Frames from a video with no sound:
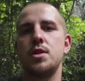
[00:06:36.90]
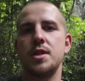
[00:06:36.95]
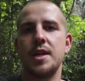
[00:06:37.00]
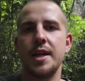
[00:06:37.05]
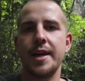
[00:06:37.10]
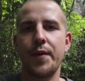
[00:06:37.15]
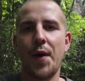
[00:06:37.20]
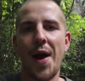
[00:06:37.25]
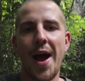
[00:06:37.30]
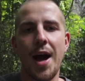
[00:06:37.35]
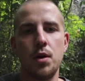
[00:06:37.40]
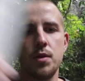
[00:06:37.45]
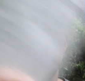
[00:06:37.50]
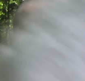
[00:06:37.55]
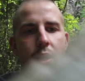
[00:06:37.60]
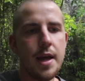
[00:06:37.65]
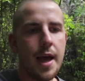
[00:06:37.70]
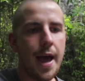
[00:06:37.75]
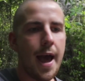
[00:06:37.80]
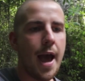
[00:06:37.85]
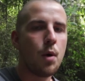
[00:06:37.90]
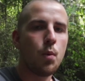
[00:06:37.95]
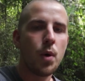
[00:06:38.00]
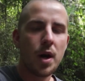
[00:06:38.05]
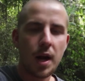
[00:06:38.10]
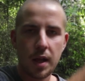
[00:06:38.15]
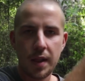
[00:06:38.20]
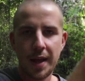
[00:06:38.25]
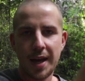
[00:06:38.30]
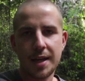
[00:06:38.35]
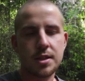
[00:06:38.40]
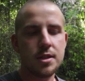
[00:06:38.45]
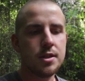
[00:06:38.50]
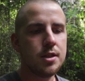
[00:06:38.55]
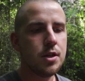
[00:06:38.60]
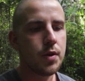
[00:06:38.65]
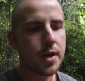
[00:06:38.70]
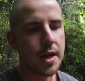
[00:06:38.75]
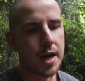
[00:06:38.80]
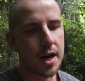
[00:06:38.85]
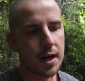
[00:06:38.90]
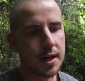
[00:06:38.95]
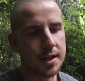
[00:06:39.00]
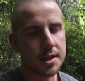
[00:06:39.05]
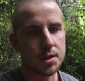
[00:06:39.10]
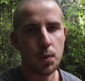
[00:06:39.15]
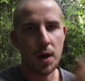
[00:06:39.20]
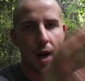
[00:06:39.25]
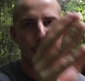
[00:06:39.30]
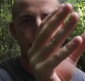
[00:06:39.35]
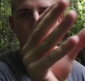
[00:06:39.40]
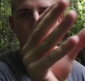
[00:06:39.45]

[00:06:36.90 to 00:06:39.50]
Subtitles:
to the ground. And what I like to do here is when I'm